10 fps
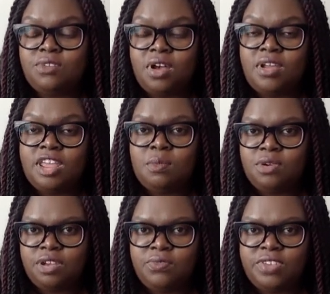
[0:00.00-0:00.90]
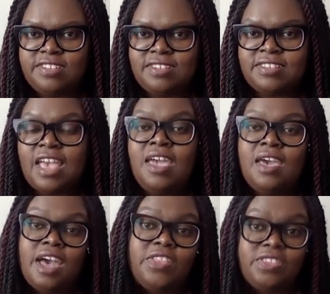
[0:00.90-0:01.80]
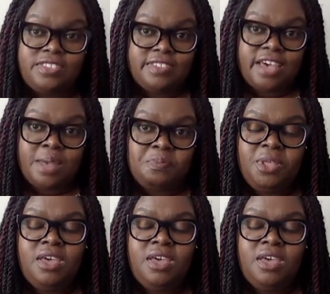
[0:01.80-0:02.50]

non-immigrant visas at this time.